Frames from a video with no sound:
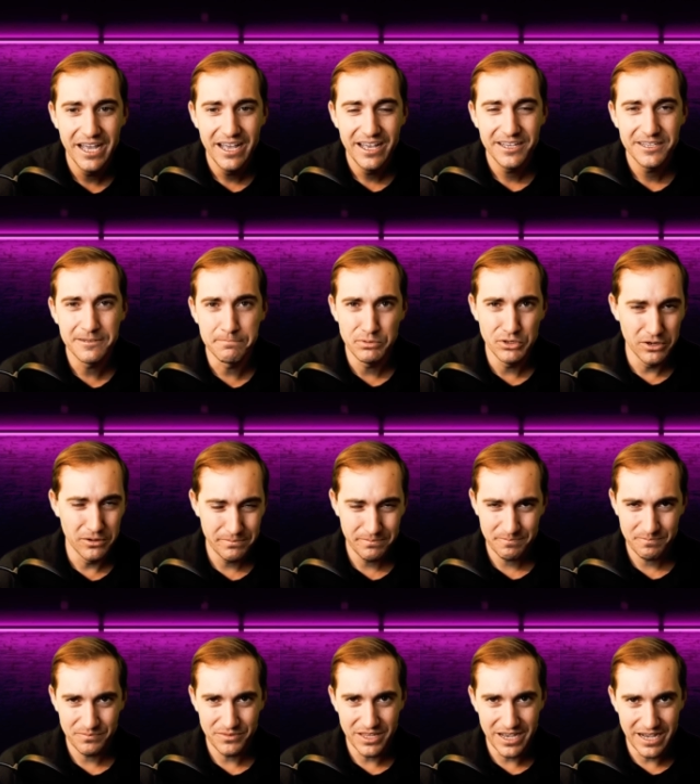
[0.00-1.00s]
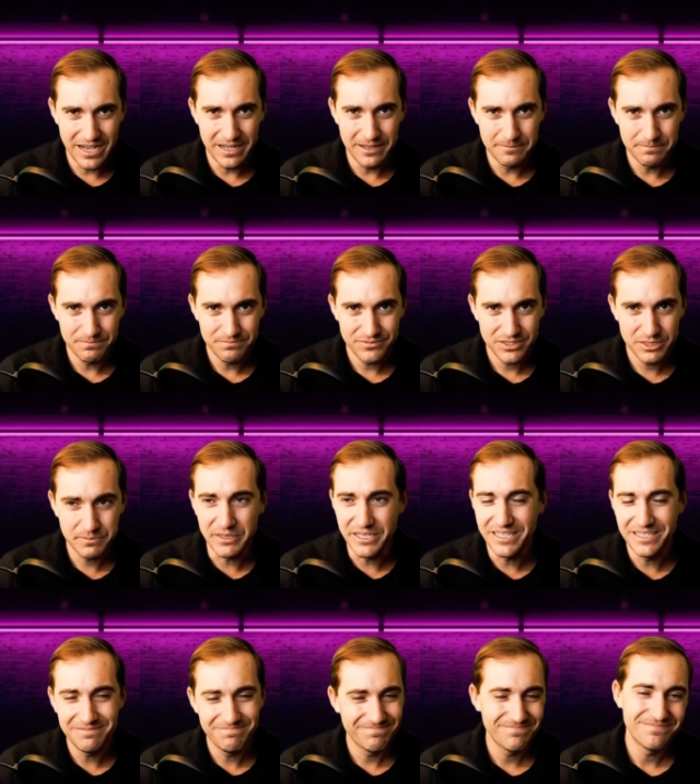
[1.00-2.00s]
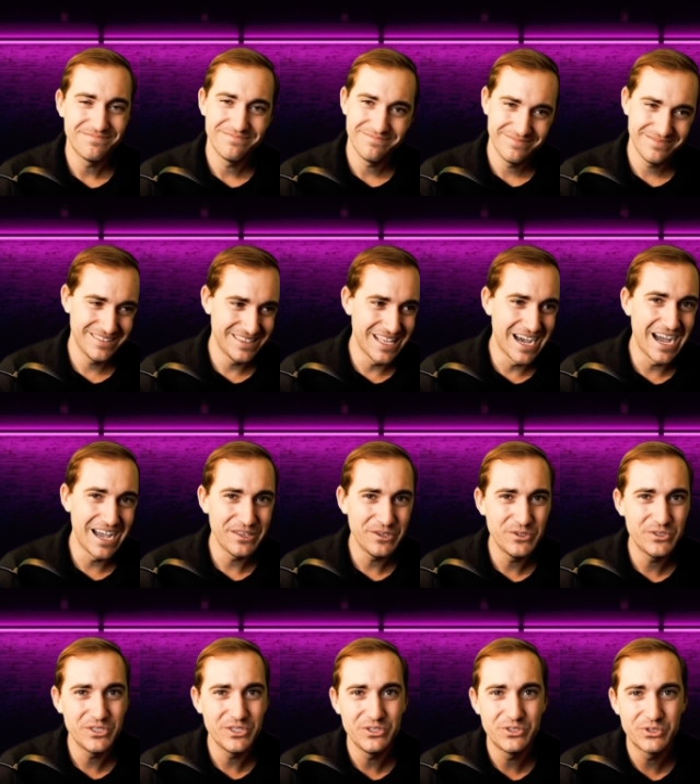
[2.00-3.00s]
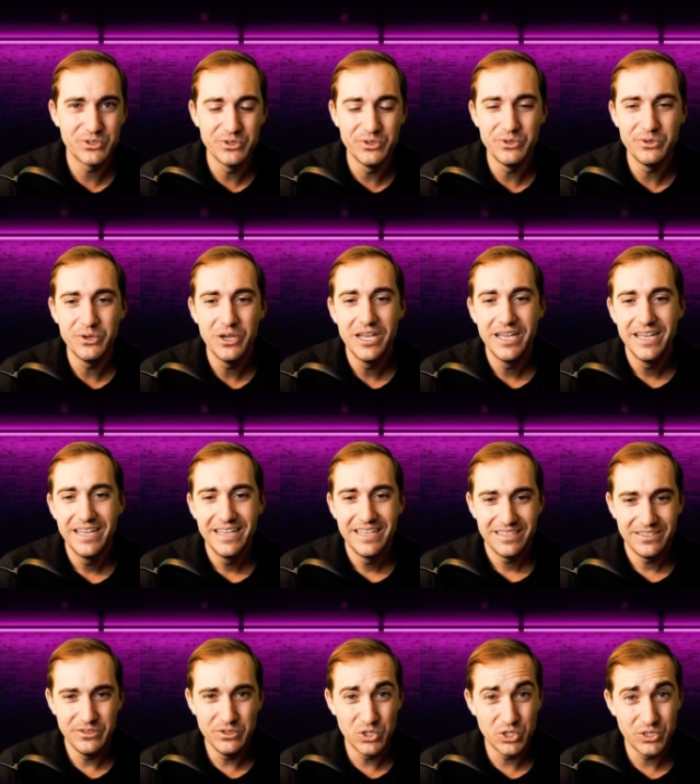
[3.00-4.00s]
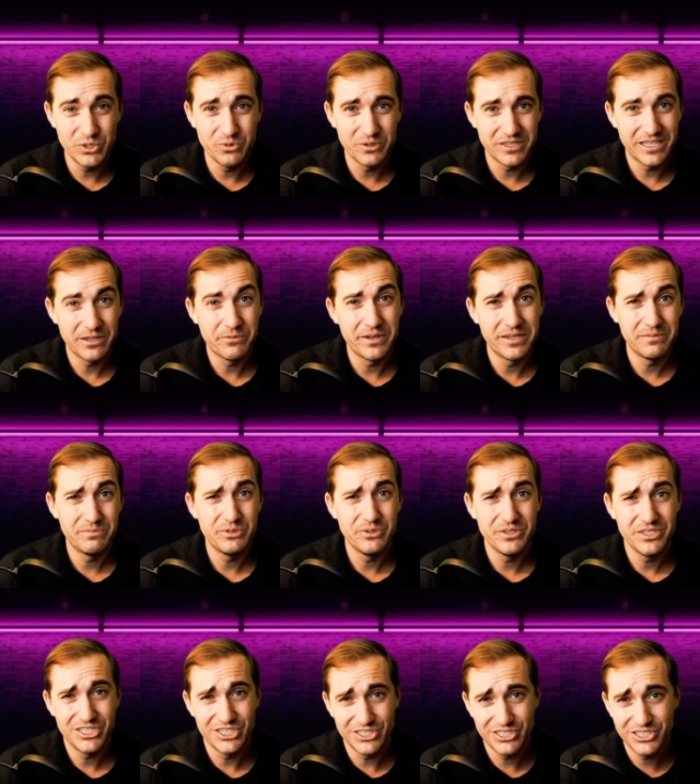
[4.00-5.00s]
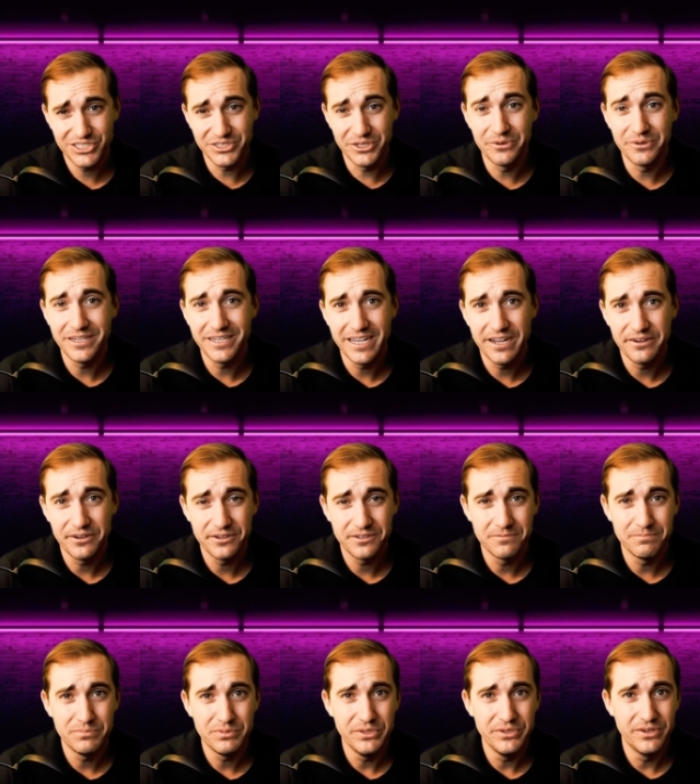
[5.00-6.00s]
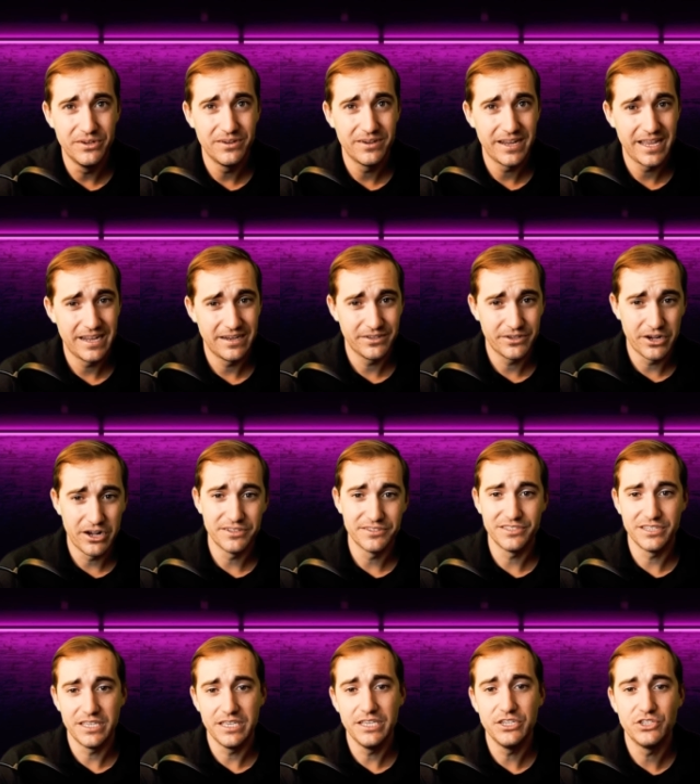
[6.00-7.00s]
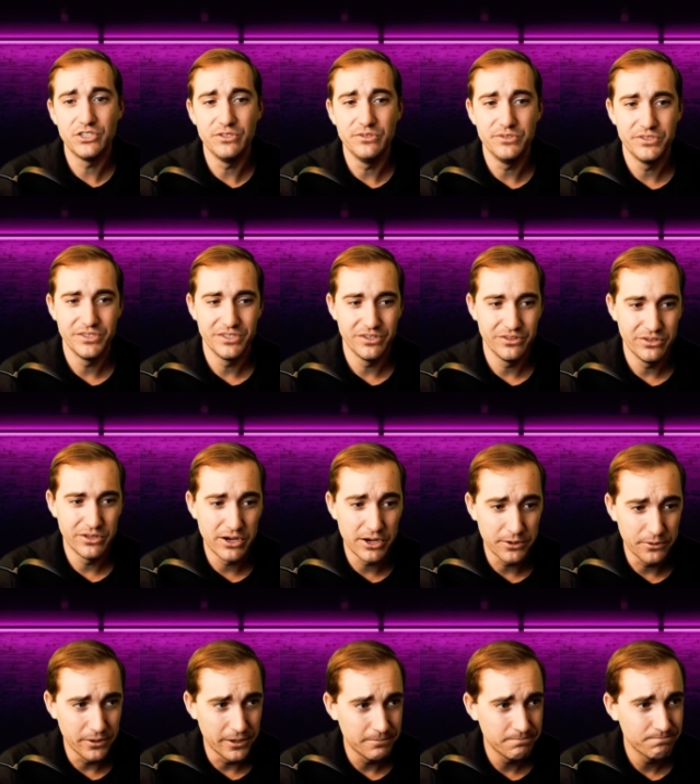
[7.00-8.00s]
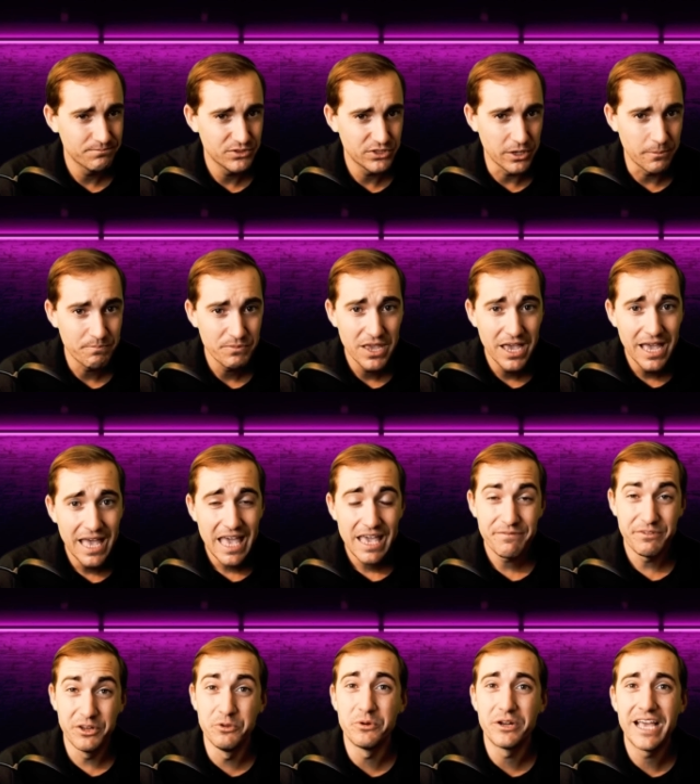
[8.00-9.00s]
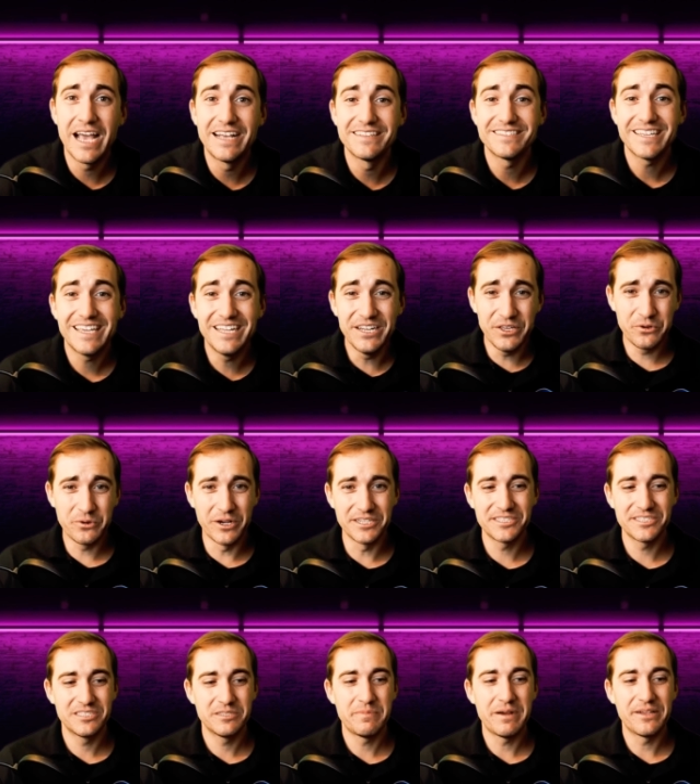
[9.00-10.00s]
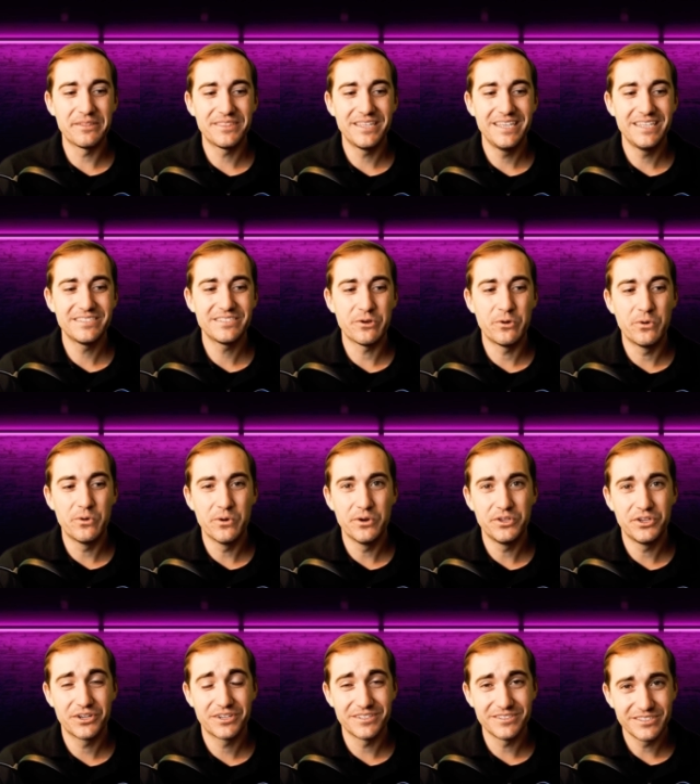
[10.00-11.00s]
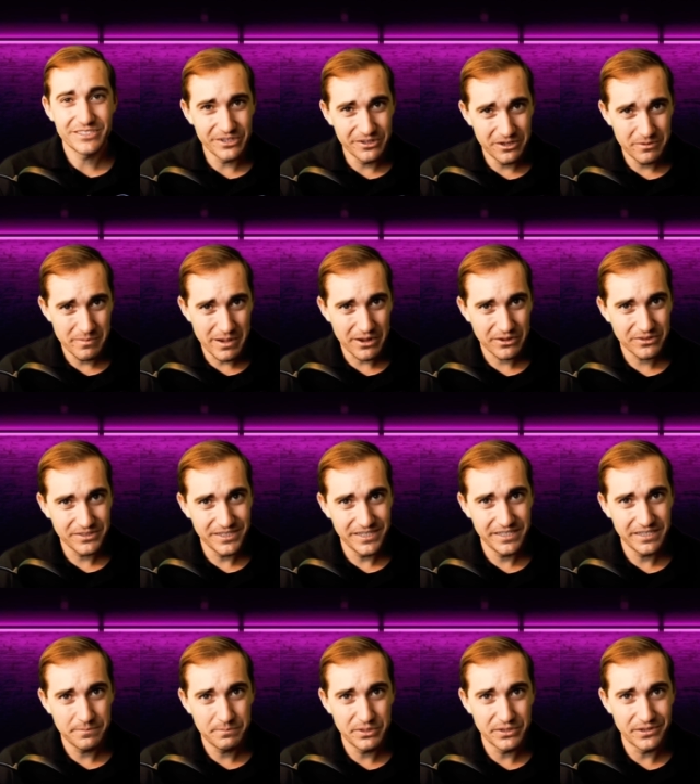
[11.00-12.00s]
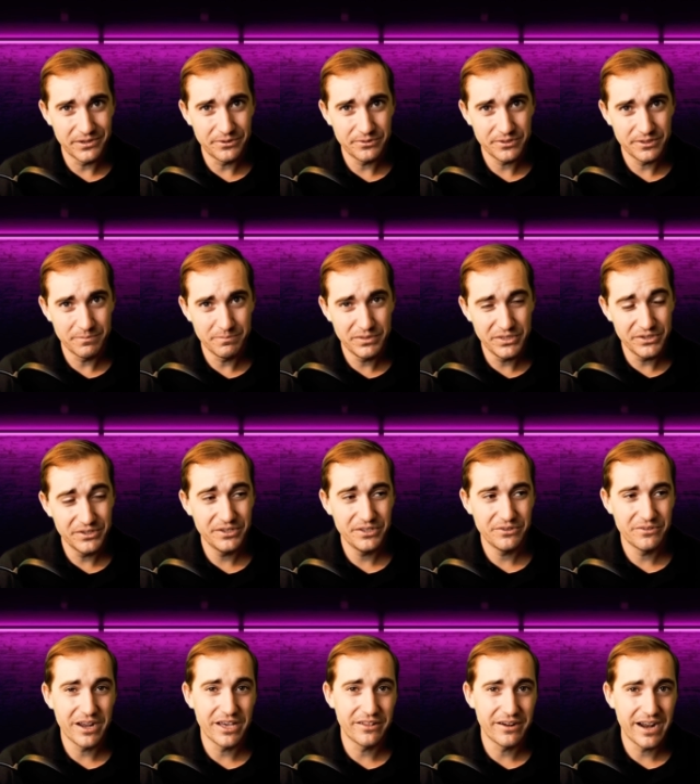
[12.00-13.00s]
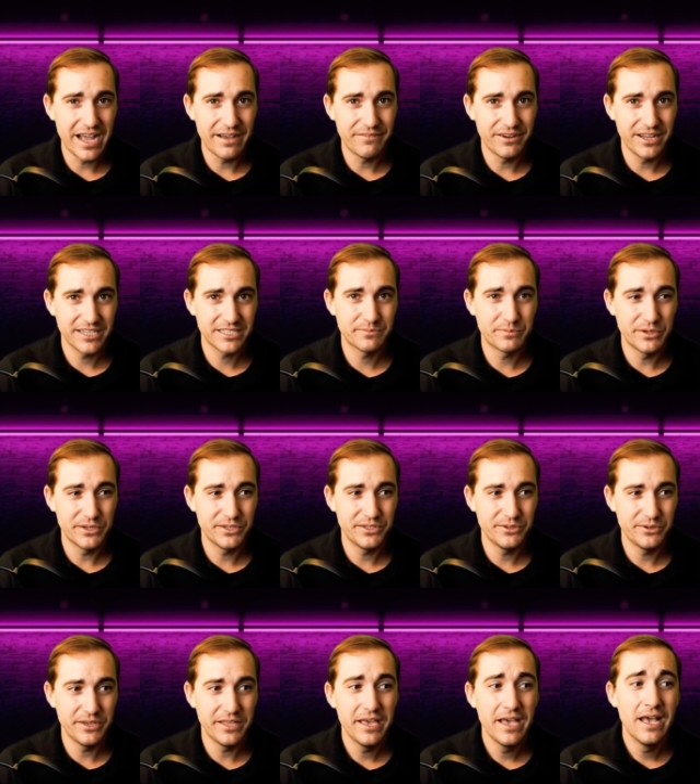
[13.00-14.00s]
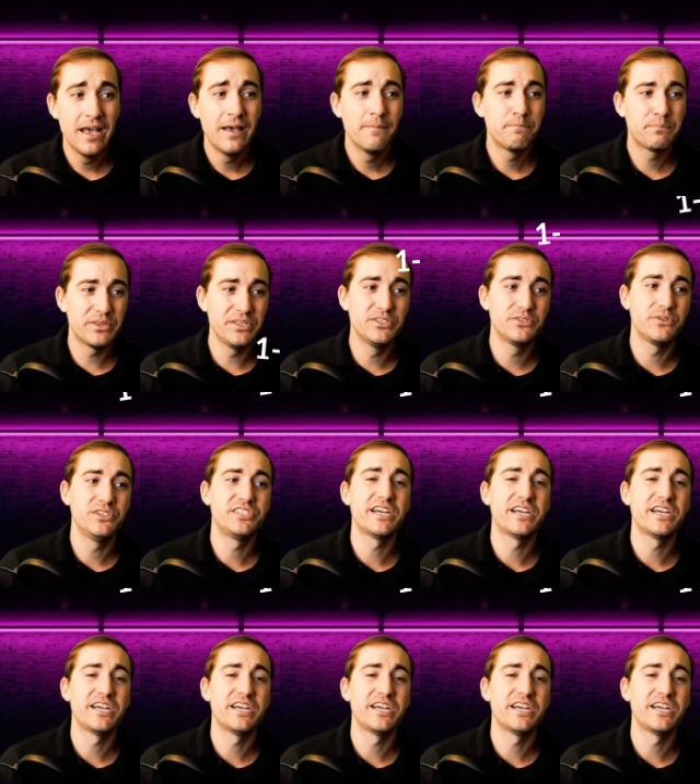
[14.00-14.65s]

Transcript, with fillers: computer uh, speed. Not usually true. Usually what they wind up doing is just slowing down your computer and causing issues in the long run. So if anyone has any questions about this or you're concerned about cleaning up your own computer and you'd rather have an expert do it, please reach